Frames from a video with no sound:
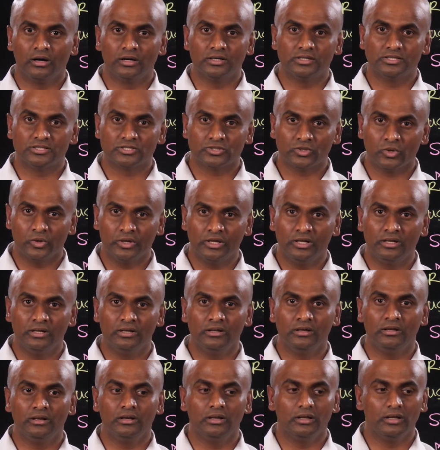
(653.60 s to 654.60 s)

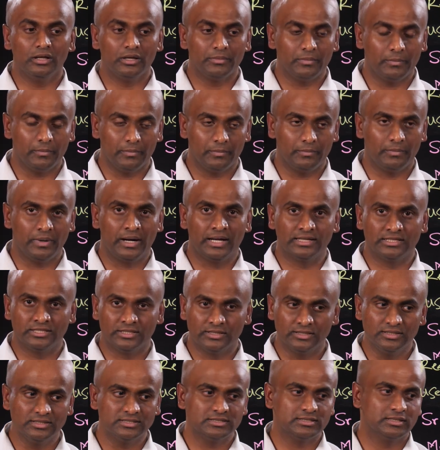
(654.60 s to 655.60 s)
soil
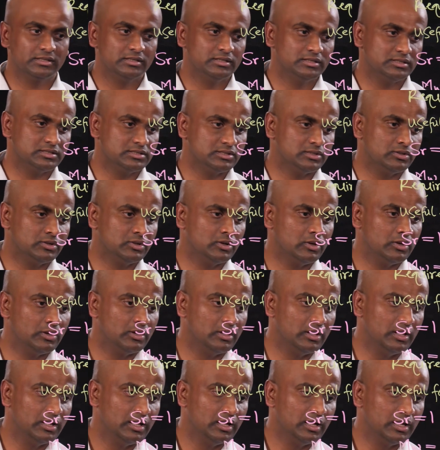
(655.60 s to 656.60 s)
particles, so
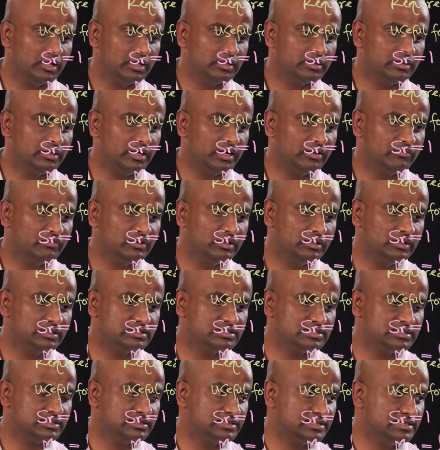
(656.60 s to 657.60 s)
that will
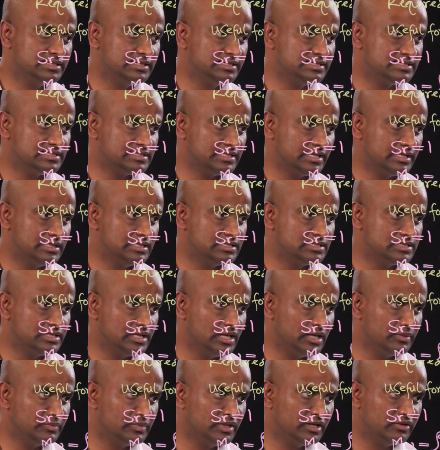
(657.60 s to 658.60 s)
still stay the
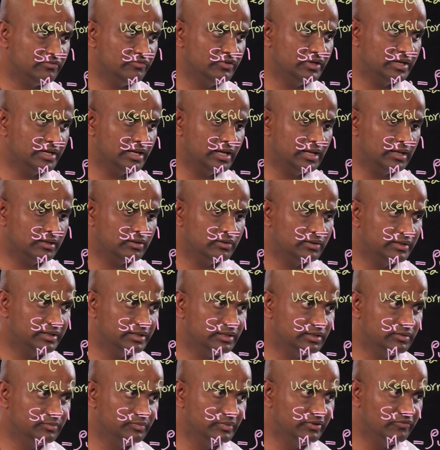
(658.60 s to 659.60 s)
same that we
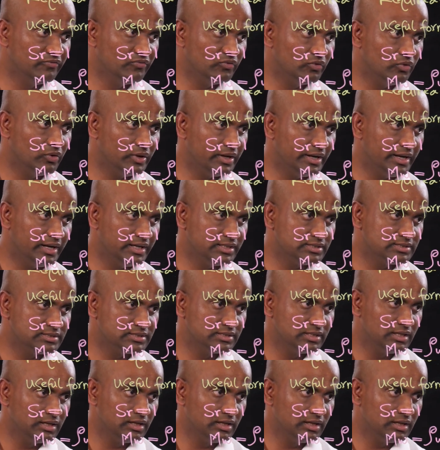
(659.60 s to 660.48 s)
calculated before as